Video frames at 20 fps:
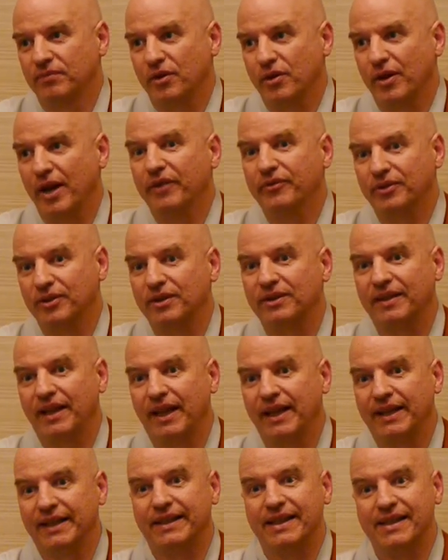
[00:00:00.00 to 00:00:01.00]
You have to
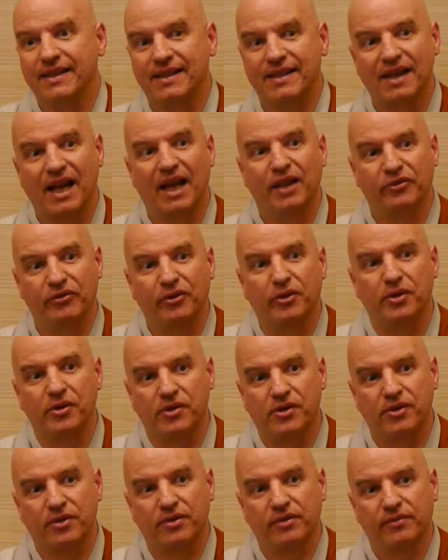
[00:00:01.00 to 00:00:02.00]
attain it inside
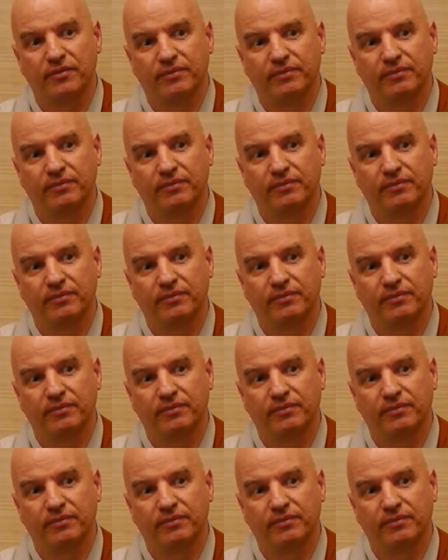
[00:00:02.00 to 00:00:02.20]
first.